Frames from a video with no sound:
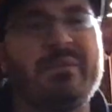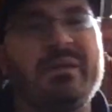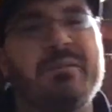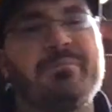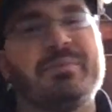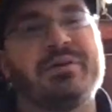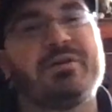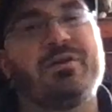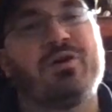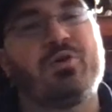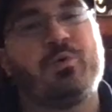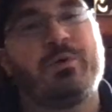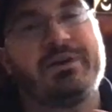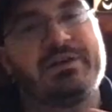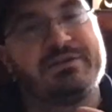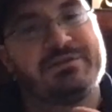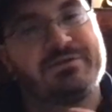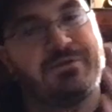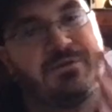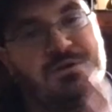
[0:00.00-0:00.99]
but not quite
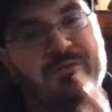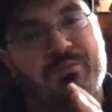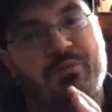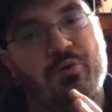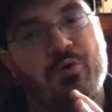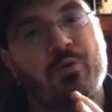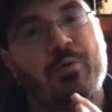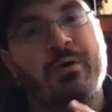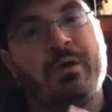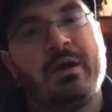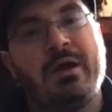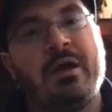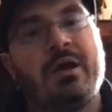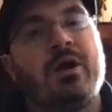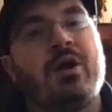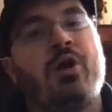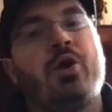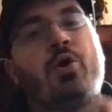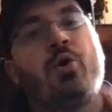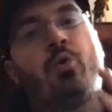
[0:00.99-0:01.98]
as durable
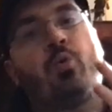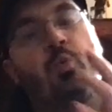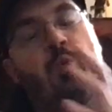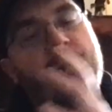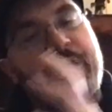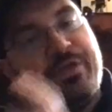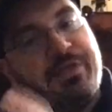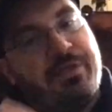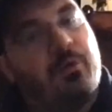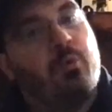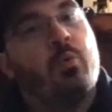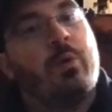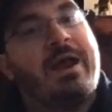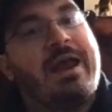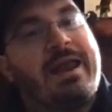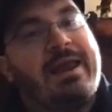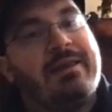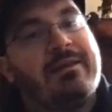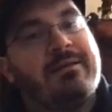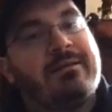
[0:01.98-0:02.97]
with the
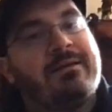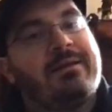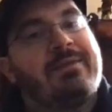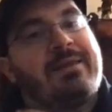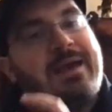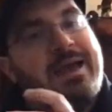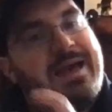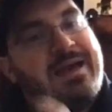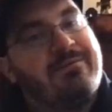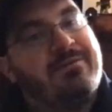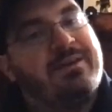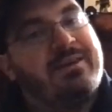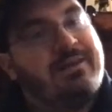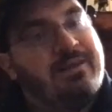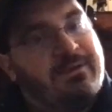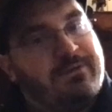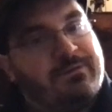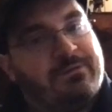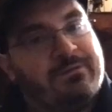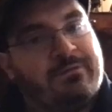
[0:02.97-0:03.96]
weight and the
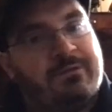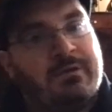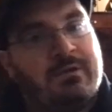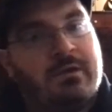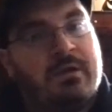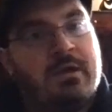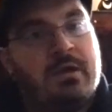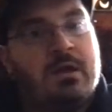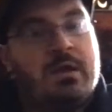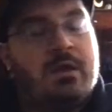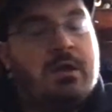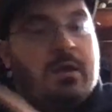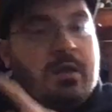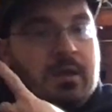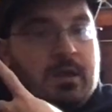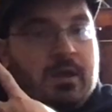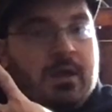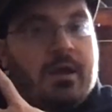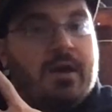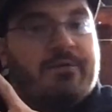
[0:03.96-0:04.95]
heaviness
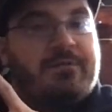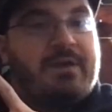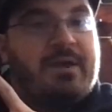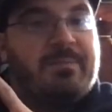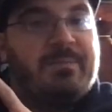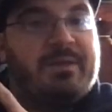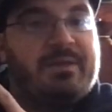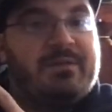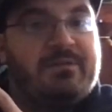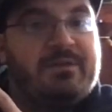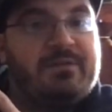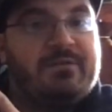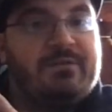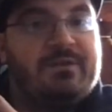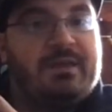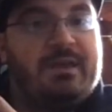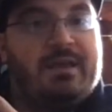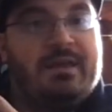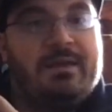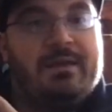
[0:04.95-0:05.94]
of that
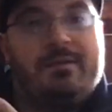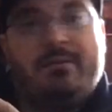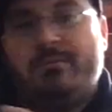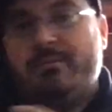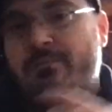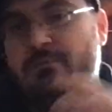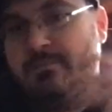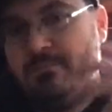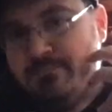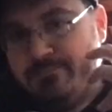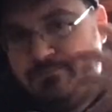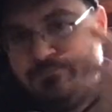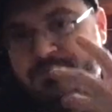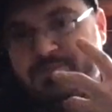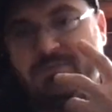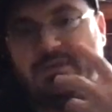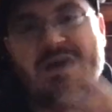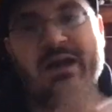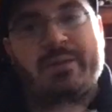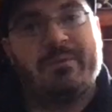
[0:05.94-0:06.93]
PVC
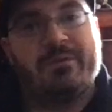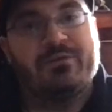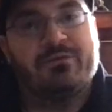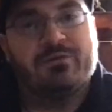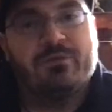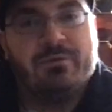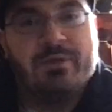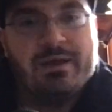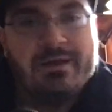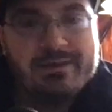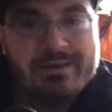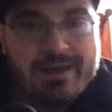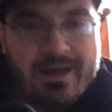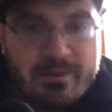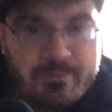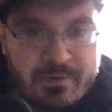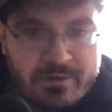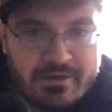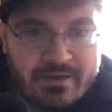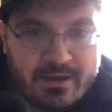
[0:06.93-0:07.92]
Diamond Select
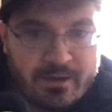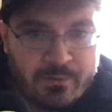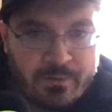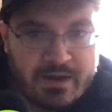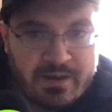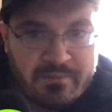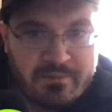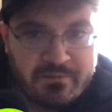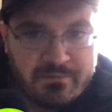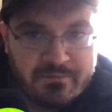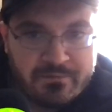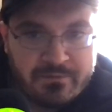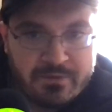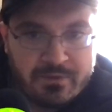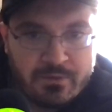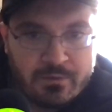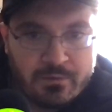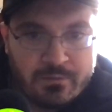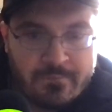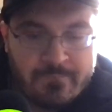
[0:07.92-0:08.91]
gallery diorama
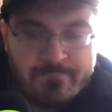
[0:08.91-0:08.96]
feel.